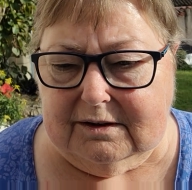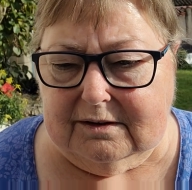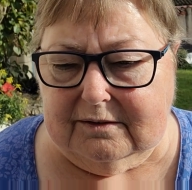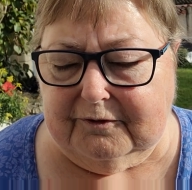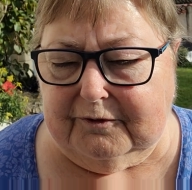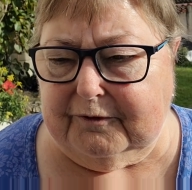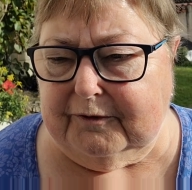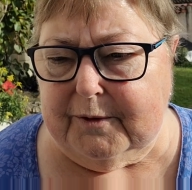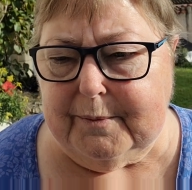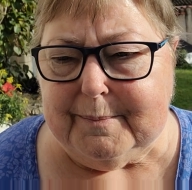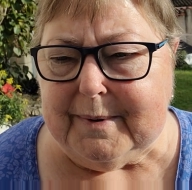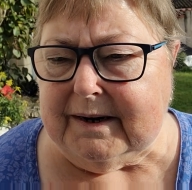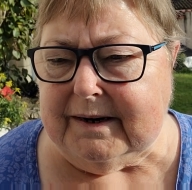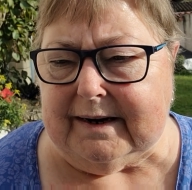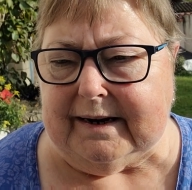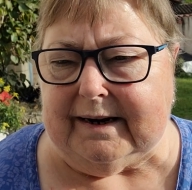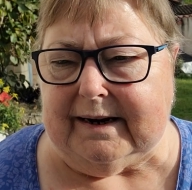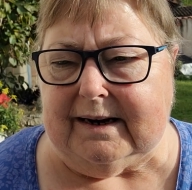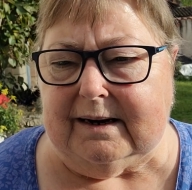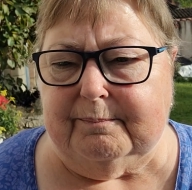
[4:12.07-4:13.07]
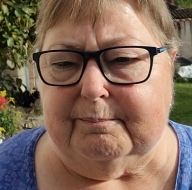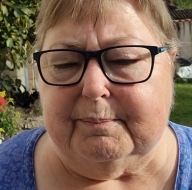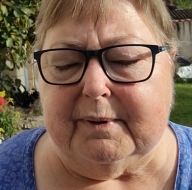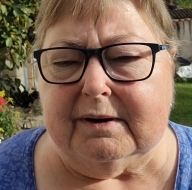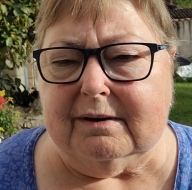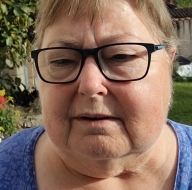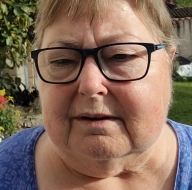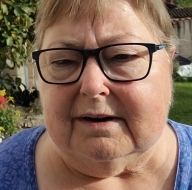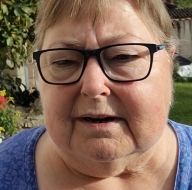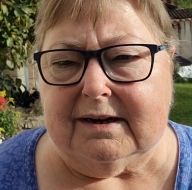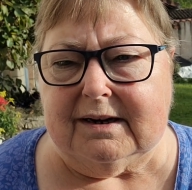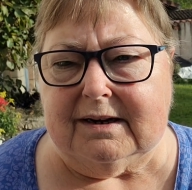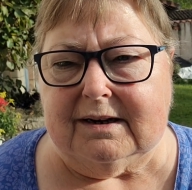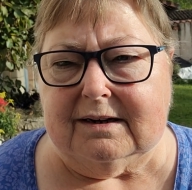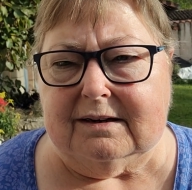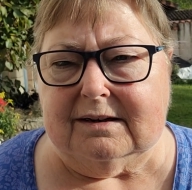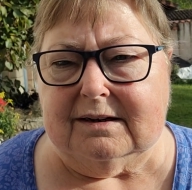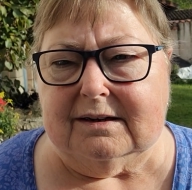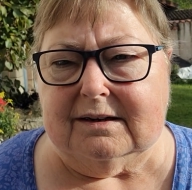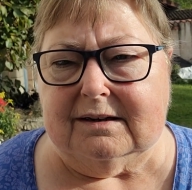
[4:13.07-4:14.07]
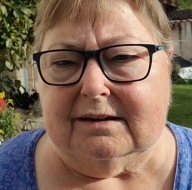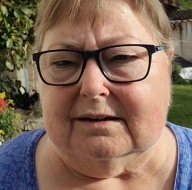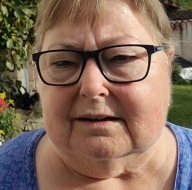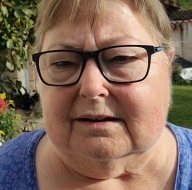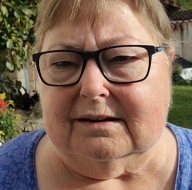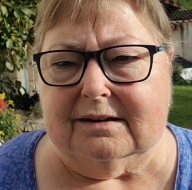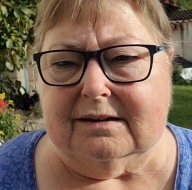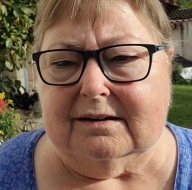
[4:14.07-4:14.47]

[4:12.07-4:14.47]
for money by